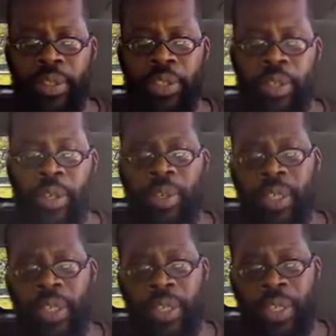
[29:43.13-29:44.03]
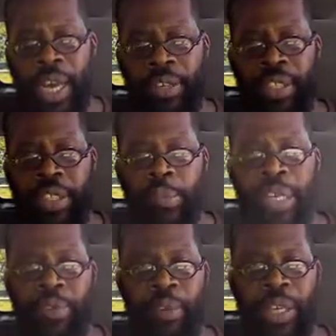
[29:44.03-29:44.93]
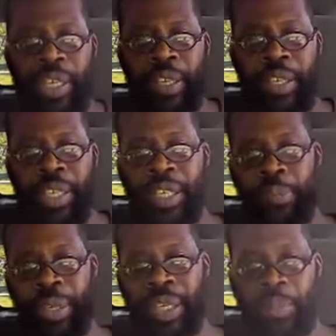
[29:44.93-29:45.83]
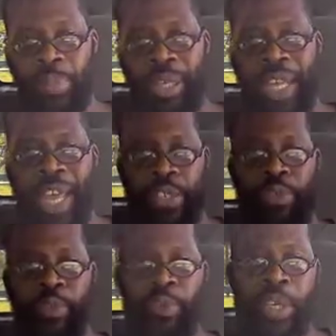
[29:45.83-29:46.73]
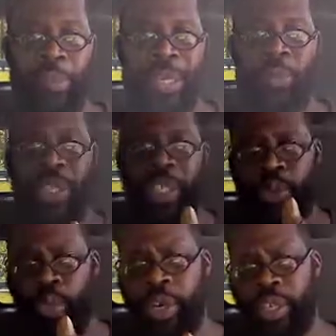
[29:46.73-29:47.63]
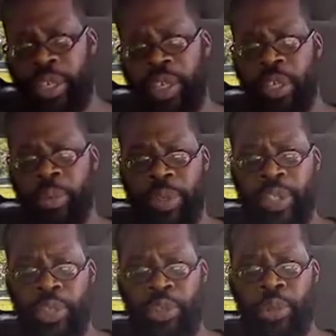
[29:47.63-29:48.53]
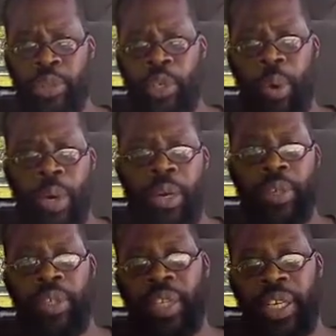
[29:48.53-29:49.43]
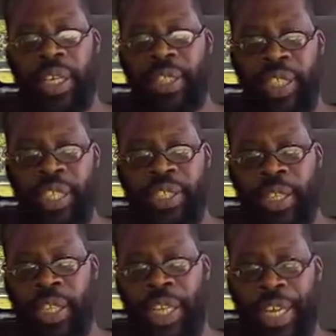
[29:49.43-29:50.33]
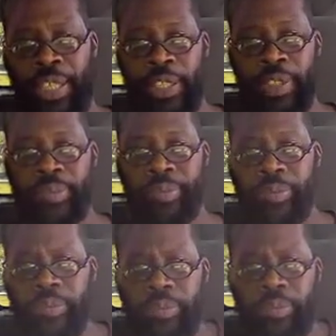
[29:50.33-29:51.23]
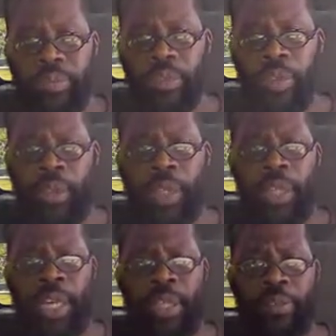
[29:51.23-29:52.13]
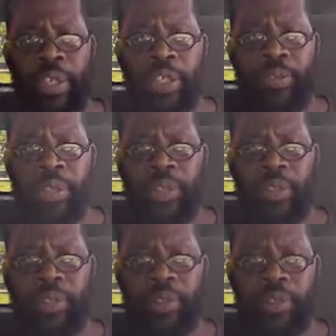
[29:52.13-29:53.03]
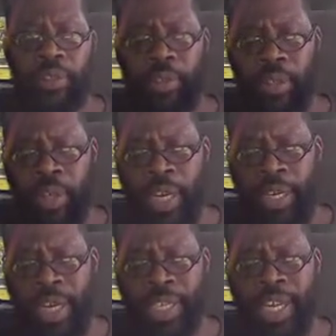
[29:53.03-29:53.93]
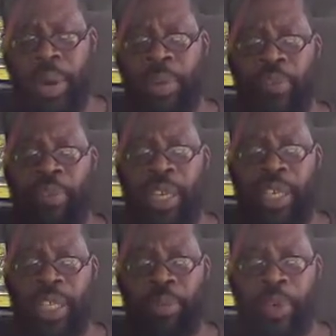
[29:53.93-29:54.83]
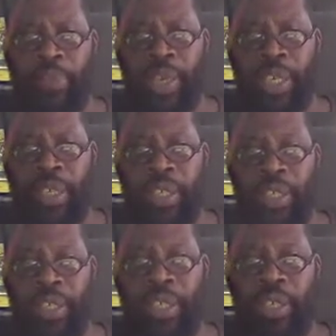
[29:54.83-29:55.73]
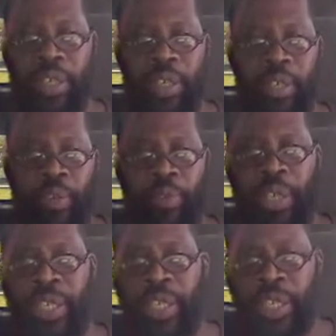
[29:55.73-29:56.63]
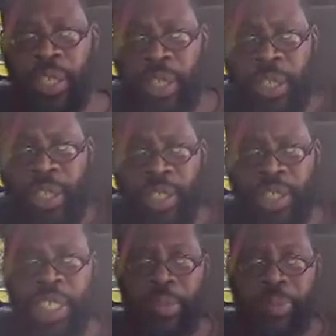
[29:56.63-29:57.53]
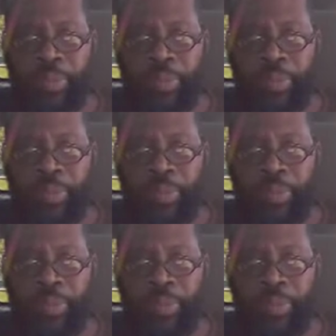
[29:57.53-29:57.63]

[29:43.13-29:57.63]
You know, how does he mean? He didn't mean actual food. He mean with this word, with this truth. Go out and teach the elect, the elect of Israel. All right, that's how we're feeding. We're feeding, feeding the uh, the sheep